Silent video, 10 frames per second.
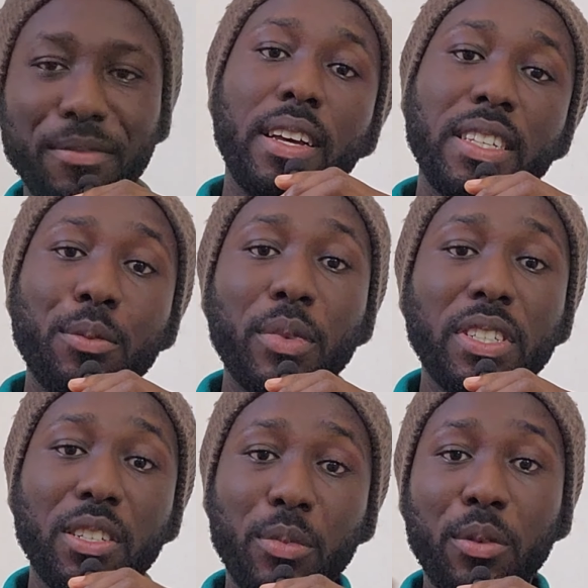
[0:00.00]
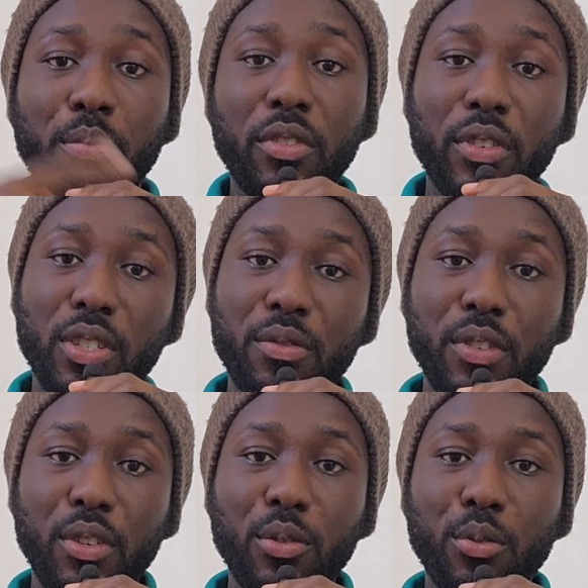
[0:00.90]
As I mentioned in my previous
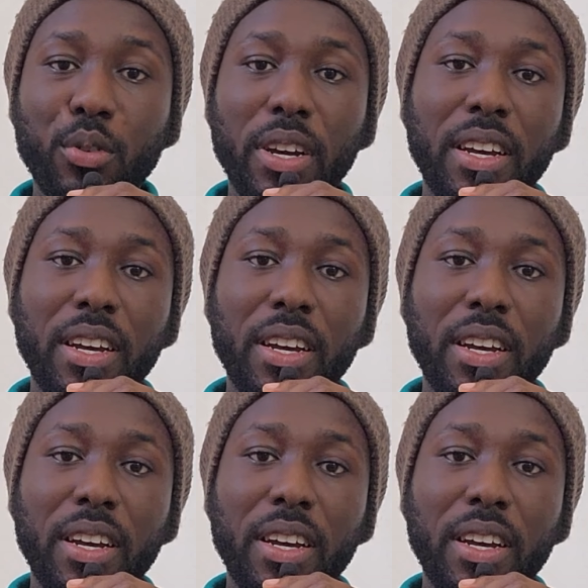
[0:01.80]
video,